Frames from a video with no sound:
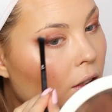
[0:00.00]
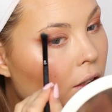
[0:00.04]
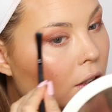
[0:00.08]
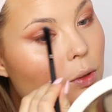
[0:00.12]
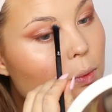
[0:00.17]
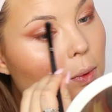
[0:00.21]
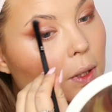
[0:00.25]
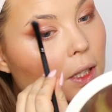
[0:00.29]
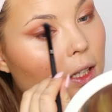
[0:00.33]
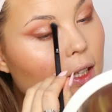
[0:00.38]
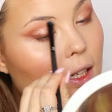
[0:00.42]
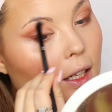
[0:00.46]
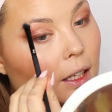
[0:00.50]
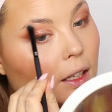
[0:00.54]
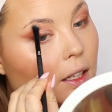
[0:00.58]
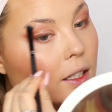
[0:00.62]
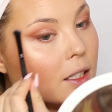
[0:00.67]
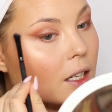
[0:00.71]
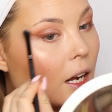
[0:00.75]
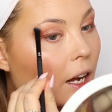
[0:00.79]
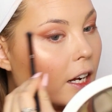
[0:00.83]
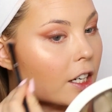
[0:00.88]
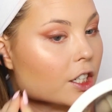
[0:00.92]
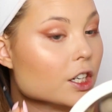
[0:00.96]
Just really like
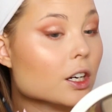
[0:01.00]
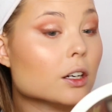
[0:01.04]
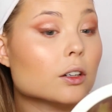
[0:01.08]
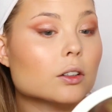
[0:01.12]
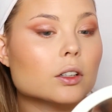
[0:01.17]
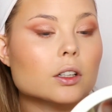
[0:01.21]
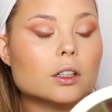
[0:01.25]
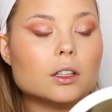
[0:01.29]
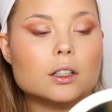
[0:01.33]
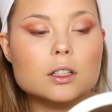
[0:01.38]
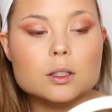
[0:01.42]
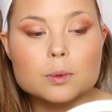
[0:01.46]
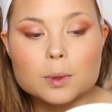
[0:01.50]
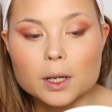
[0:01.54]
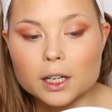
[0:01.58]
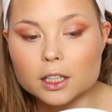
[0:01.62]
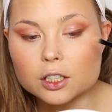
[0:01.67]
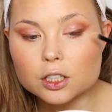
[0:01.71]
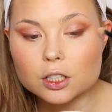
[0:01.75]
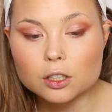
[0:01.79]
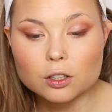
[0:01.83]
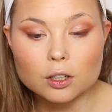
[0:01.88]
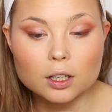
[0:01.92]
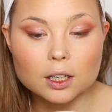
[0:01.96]
this eyeshadow look because we
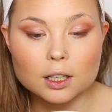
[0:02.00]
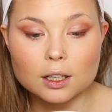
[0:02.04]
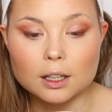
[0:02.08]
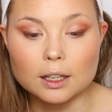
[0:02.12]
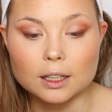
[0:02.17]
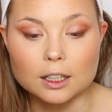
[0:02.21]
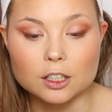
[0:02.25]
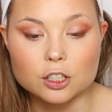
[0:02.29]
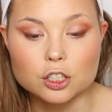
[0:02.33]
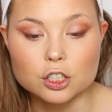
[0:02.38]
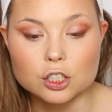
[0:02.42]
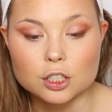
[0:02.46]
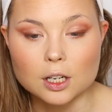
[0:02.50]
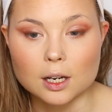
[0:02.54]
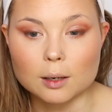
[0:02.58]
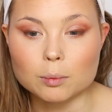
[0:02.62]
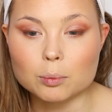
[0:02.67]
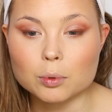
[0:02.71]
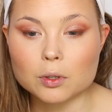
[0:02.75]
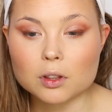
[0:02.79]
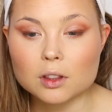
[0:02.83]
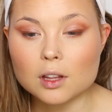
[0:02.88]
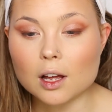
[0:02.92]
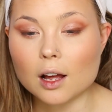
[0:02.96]
actually created like a
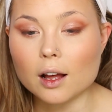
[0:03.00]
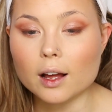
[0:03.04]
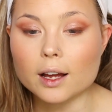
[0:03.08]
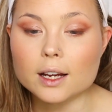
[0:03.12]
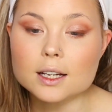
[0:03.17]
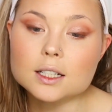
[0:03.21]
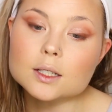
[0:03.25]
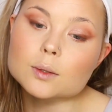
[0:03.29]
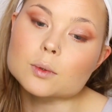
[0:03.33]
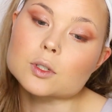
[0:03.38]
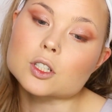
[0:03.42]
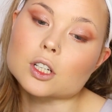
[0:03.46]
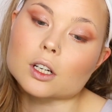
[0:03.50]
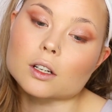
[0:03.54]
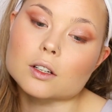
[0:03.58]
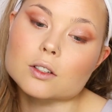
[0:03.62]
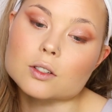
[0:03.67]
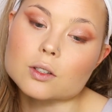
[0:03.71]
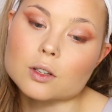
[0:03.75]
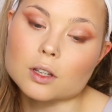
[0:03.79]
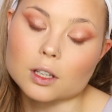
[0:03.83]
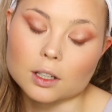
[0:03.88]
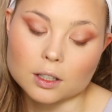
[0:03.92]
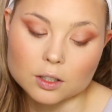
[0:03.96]
shape with the eyes, which I
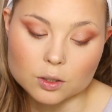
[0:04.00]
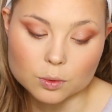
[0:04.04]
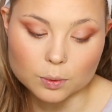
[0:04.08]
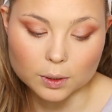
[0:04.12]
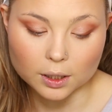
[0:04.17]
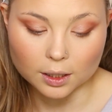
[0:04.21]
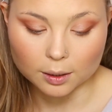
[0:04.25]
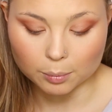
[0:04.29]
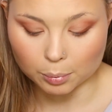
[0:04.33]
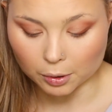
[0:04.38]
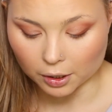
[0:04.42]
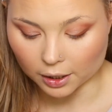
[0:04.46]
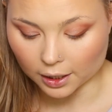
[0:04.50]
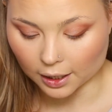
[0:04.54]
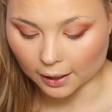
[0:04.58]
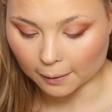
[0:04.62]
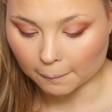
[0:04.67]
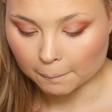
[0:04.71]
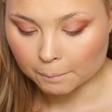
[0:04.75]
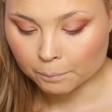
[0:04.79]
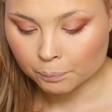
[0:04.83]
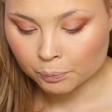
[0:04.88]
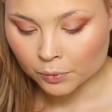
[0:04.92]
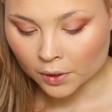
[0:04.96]
also think is really
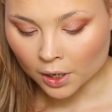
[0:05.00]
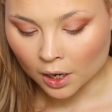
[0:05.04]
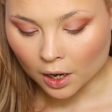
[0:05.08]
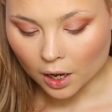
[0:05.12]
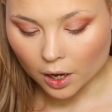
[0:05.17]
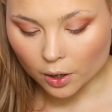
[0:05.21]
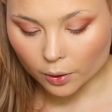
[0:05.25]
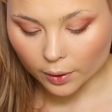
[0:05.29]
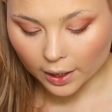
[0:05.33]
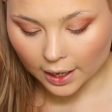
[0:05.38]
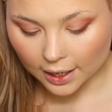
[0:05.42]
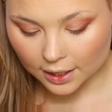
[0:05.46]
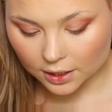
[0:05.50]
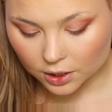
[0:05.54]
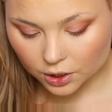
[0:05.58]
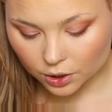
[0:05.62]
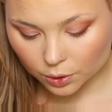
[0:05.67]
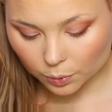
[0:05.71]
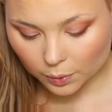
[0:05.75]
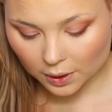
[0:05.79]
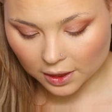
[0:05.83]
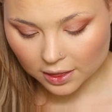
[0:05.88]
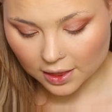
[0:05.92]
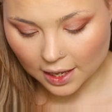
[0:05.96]
pretty. Okay,
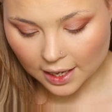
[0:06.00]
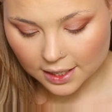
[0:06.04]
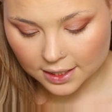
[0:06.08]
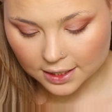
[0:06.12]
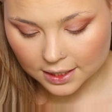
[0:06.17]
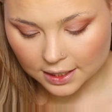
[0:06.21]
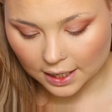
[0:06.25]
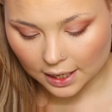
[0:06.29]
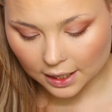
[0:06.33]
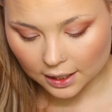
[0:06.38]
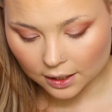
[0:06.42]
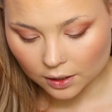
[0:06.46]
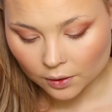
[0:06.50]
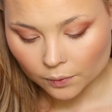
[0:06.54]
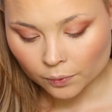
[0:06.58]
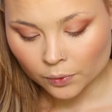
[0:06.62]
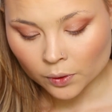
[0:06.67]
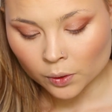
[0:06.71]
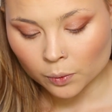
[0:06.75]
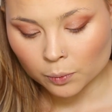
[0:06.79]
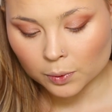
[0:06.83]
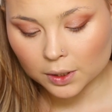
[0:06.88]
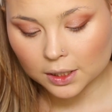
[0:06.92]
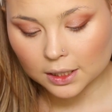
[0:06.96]
so with that said,
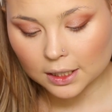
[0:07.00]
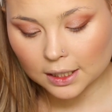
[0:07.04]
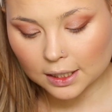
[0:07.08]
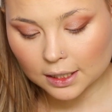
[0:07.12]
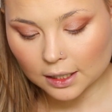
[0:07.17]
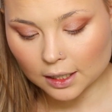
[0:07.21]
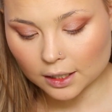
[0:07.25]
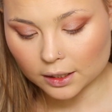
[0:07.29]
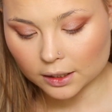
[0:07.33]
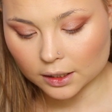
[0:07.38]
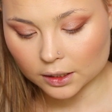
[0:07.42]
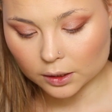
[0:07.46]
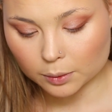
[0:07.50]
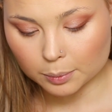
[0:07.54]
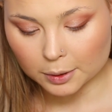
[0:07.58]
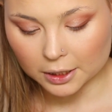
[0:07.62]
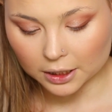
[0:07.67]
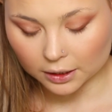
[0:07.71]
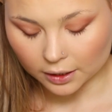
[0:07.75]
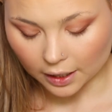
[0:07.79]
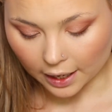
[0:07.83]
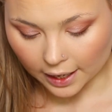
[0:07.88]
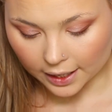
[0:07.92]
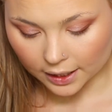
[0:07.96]
we need a little
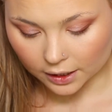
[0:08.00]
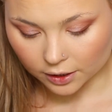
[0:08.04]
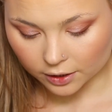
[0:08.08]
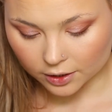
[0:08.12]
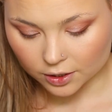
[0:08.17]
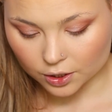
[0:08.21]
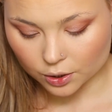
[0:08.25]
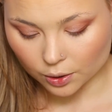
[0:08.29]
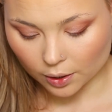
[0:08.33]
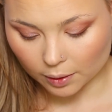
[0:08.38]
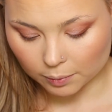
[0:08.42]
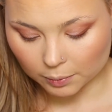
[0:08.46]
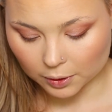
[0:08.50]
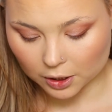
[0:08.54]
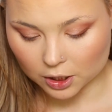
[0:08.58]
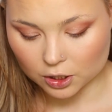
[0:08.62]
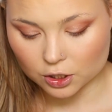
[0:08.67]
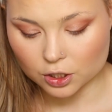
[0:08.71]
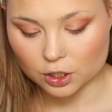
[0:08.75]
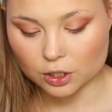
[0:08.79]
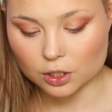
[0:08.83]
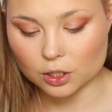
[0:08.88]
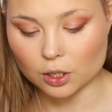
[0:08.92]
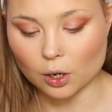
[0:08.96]
bit of liner, so I'm
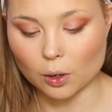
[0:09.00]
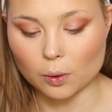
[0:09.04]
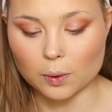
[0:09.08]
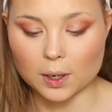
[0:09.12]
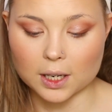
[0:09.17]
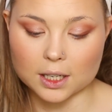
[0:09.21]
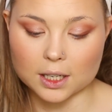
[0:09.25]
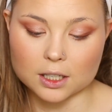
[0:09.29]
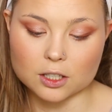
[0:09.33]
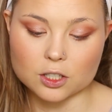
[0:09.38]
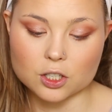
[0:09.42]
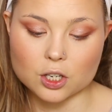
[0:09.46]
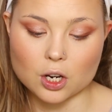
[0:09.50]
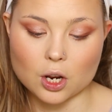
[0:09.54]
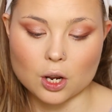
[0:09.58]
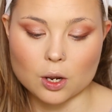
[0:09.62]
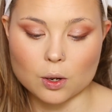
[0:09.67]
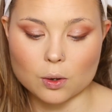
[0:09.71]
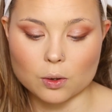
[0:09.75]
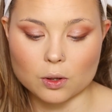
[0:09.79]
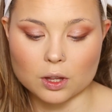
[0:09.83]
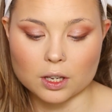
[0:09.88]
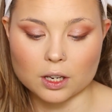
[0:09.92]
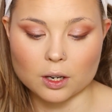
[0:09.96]
gonna just go
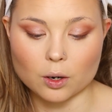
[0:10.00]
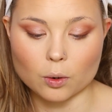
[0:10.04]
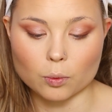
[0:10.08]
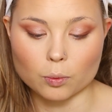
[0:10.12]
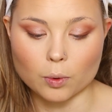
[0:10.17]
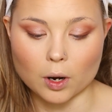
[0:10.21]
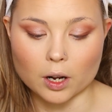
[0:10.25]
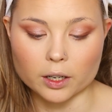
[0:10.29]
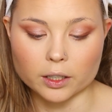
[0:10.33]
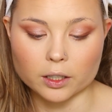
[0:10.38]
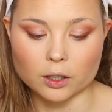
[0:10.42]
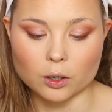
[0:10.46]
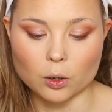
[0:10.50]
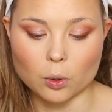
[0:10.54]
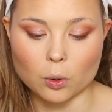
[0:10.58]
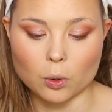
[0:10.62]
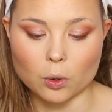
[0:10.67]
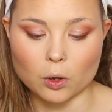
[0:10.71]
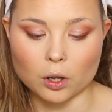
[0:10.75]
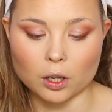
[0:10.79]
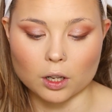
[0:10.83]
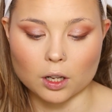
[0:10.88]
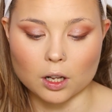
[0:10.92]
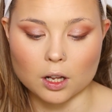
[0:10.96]
into the Rock &
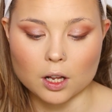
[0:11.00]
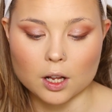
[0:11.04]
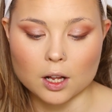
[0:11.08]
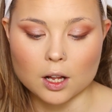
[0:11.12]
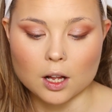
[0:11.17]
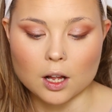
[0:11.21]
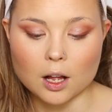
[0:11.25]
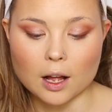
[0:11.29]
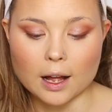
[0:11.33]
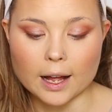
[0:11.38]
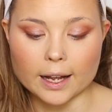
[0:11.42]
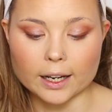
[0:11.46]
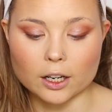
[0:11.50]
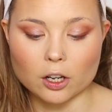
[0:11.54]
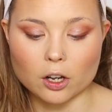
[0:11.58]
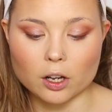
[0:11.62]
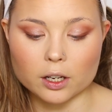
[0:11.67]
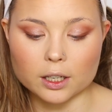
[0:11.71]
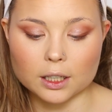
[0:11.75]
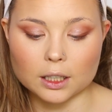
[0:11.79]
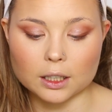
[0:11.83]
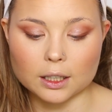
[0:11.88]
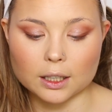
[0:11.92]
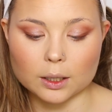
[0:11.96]
Kohl
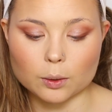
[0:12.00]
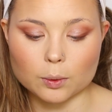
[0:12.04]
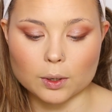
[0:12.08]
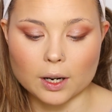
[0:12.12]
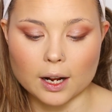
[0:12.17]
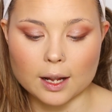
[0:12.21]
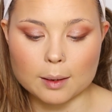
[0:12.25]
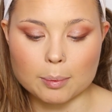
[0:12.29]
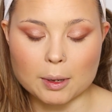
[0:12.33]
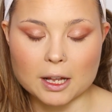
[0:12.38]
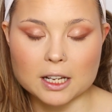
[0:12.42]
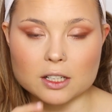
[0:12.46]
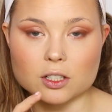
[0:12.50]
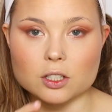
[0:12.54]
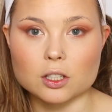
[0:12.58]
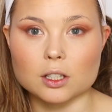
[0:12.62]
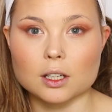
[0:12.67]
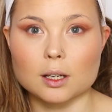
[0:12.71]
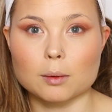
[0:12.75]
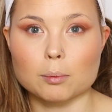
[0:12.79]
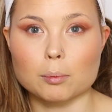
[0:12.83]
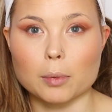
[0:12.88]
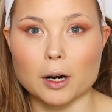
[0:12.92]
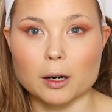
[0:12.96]
Iconic Liquid Eye Pencil
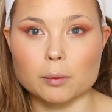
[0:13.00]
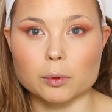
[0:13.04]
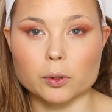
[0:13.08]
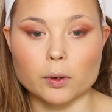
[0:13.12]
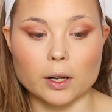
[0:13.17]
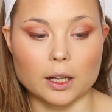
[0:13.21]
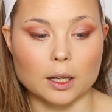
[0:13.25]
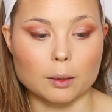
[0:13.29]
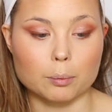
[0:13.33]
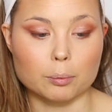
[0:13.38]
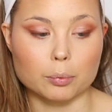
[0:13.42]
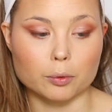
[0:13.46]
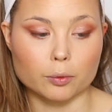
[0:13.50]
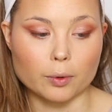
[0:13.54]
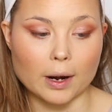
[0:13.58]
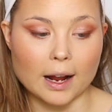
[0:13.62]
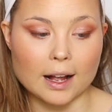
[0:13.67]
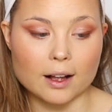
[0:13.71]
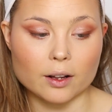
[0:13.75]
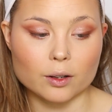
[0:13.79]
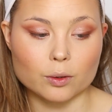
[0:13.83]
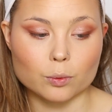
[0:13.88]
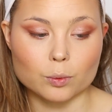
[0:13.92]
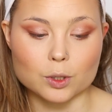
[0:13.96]
in Barbarella
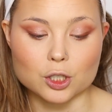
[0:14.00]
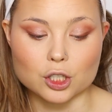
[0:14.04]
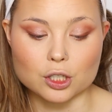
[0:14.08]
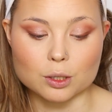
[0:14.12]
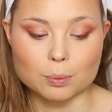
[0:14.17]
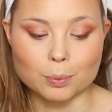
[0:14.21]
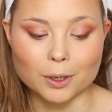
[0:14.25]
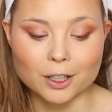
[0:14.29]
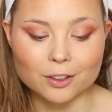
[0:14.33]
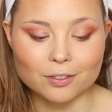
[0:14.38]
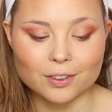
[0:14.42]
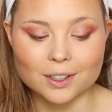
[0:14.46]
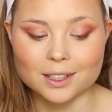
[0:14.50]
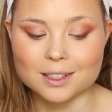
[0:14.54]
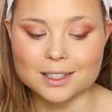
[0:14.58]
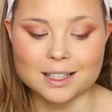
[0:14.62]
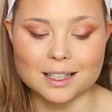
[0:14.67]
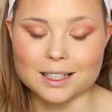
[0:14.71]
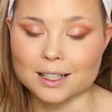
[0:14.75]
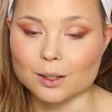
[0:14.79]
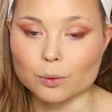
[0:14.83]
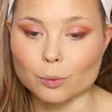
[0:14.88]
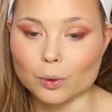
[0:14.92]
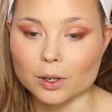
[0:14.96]
Brown, which is perfect because
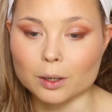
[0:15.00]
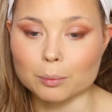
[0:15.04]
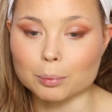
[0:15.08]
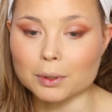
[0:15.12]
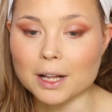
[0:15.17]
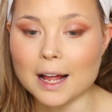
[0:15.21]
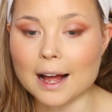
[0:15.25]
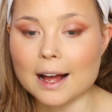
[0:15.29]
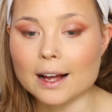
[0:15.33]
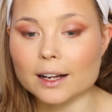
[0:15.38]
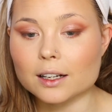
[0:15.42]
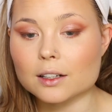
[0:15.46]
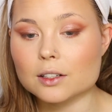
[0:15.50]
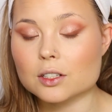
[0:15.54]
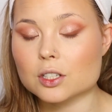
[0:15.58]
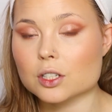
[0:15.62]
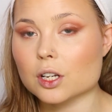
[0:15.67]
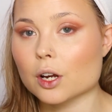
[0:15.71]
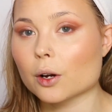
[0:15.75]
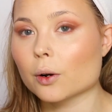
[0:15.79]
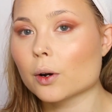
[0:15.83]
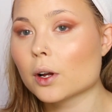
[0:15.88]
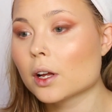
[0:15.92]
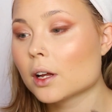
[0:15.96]
I didn't want a black.
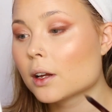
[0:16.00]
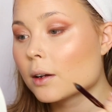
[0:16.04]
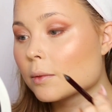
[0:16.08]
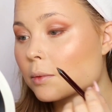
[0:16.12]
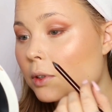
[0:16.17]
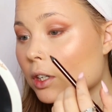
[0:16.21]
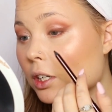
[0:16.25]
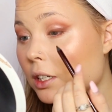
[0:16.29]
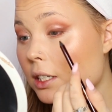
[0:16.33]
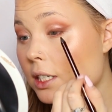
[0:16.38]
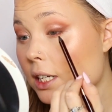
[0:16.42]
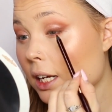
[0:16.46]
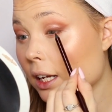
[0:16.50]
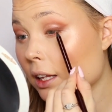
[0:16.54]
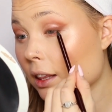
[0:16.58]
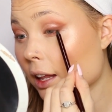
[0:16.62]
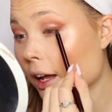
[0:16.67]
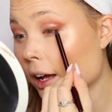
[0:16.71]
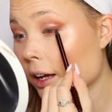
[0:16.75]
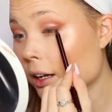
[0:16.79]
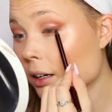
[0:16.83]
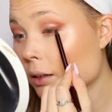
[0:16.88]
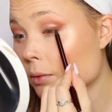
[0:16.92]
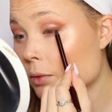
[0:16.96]
So I'm gonna take
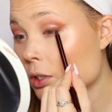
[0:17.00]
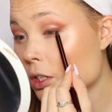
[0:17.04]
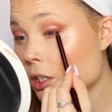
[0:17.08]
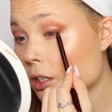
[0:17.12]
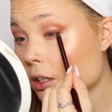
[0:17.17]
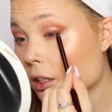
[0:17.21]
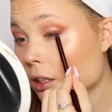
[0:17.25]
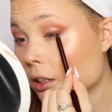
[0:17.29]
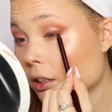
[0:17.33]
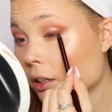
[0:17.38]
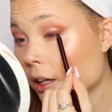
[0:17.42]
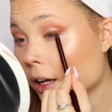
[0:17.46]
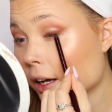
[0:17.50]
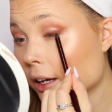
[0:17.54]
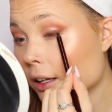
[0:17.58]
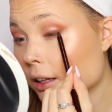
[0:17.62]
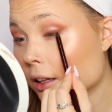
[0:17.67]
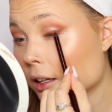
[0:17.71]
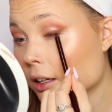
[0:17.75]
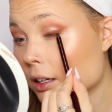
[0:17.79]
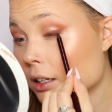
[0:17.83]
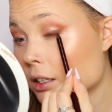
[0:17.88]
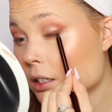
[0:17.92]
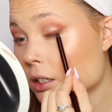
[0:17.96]
that and I'm just gonna
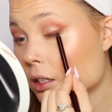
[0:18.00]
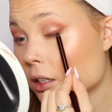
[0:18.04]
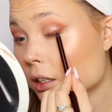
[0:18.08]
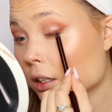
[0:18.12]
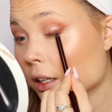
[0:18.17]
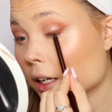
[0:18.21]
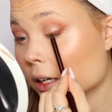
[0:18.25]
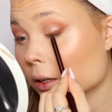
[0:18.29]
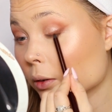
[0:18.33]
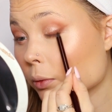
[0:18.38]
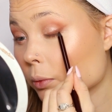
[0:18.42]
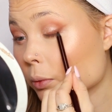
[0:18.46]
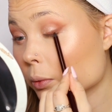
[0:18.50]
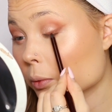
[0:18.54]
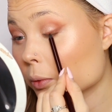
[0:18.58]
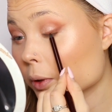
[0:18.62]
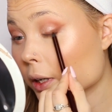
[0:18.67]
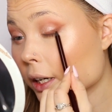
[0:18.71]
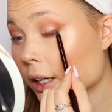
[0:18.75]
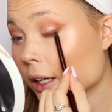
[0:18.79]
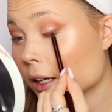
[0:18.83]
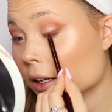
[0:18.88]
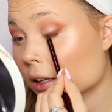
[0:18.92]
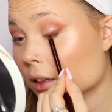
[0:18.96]
line this like
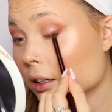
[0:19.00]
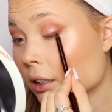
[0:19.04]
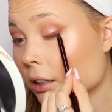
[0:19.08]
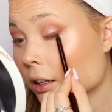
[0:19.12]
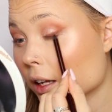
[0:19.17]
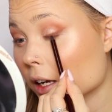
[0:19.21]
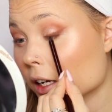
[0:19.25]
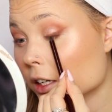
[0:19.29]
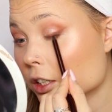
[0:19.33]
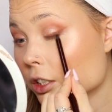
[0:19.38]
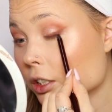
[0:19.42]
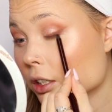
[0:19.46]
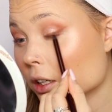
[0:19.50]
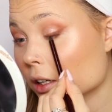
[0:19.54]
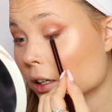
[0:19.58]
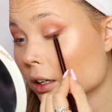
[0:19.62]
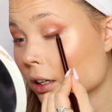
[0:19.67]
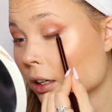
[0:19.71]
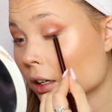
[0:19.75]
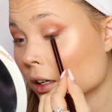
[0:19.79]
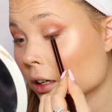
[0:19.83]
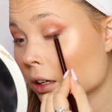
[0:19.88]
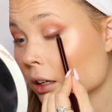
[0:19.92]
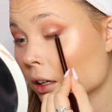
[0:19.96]
right at the lash
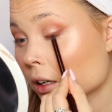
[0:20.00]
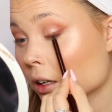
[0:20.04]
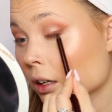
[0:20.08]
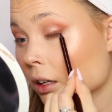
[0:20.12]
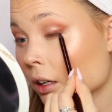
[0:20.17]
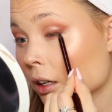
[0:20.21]
line.